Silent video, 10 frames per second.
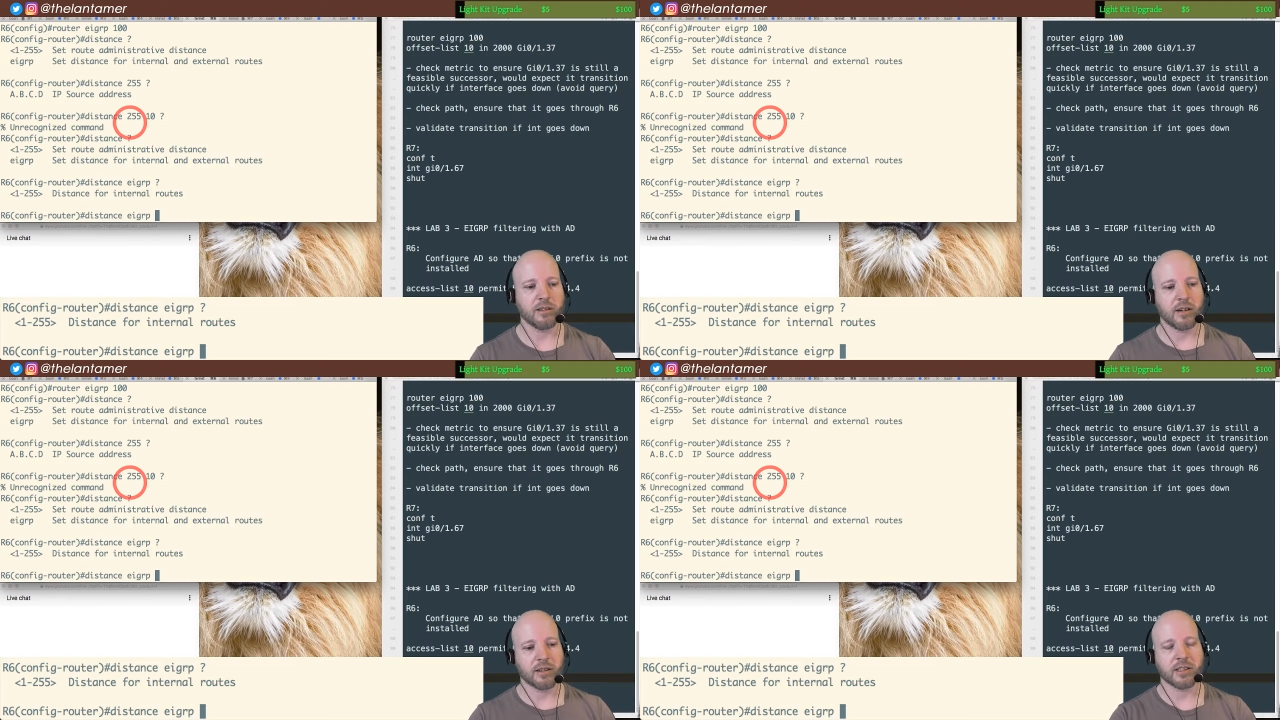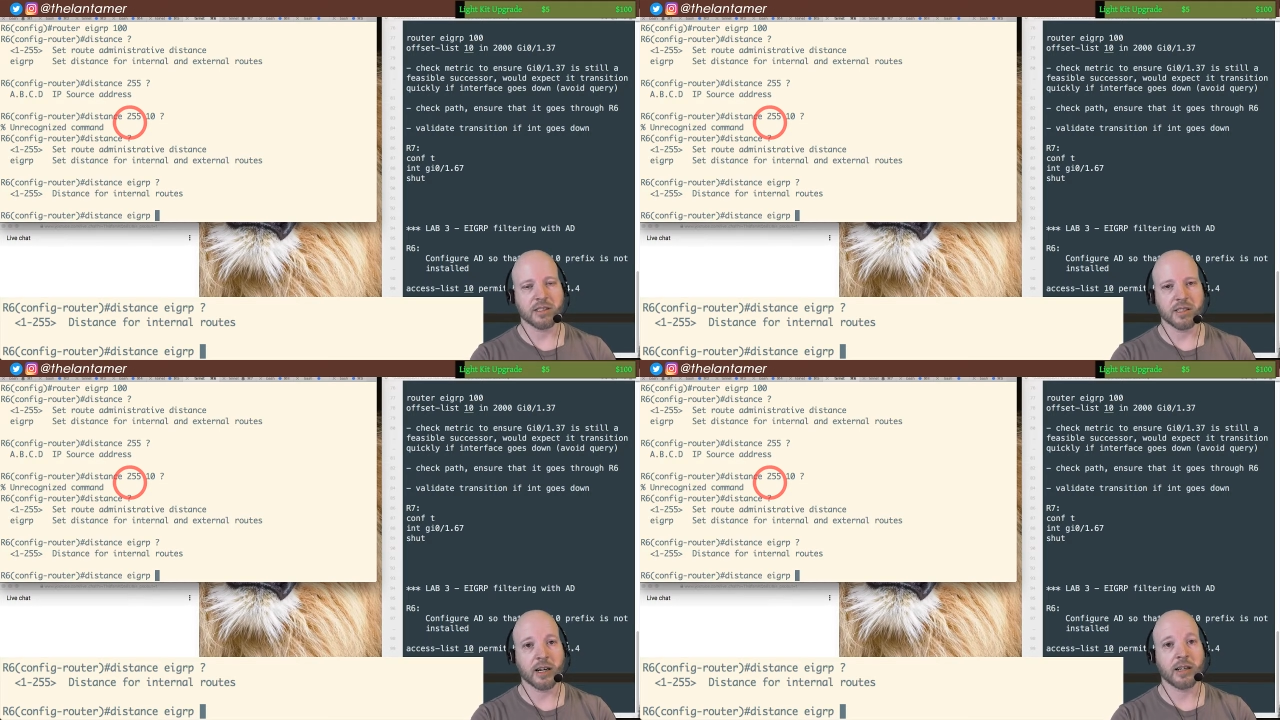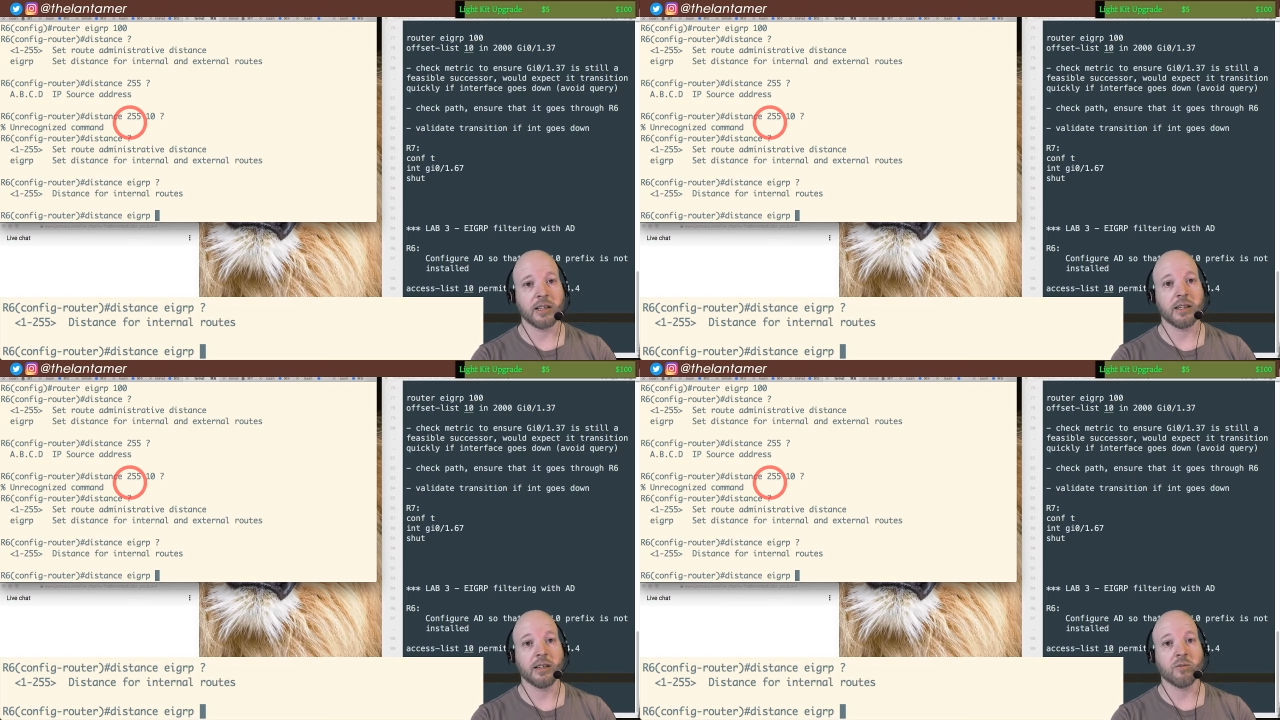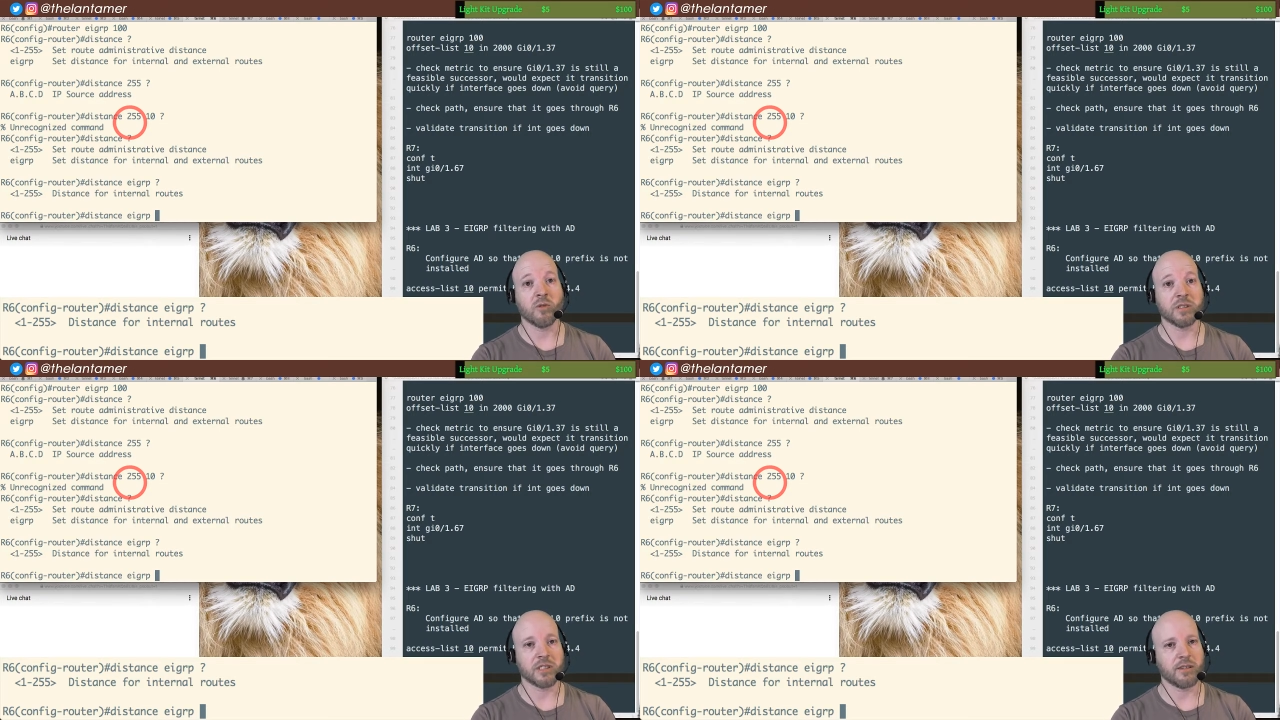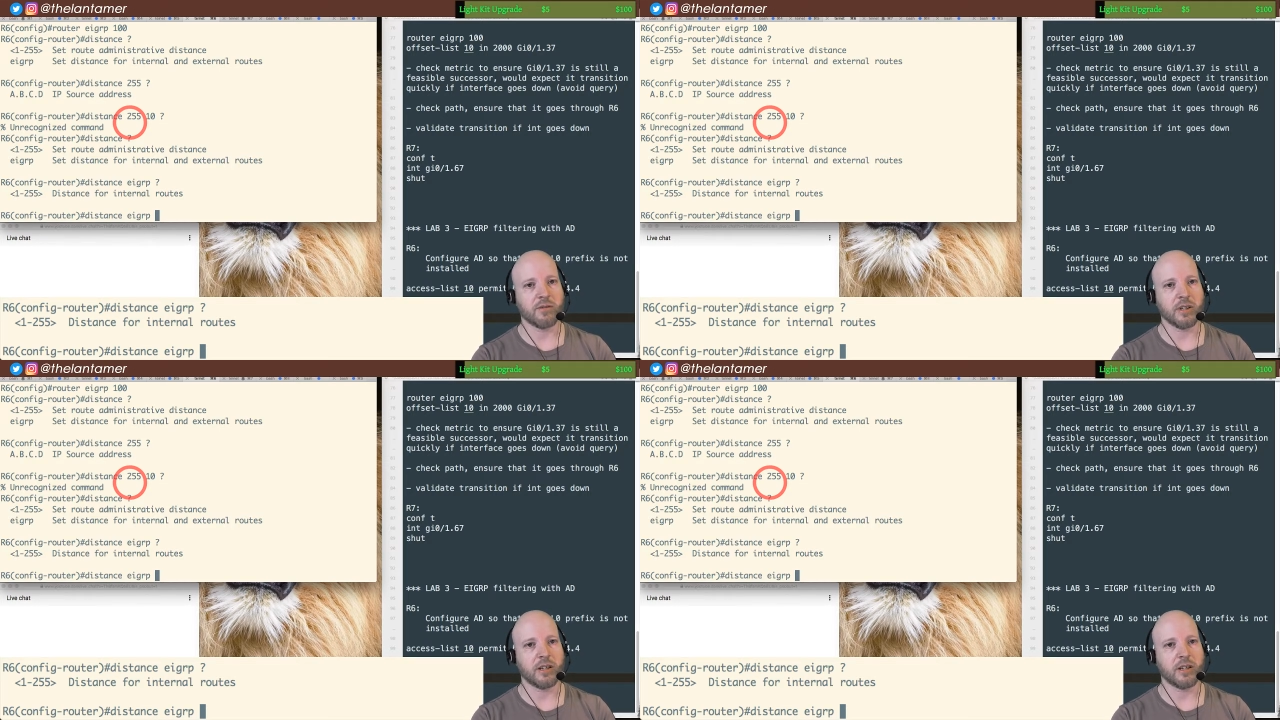I think it's 90 and 170.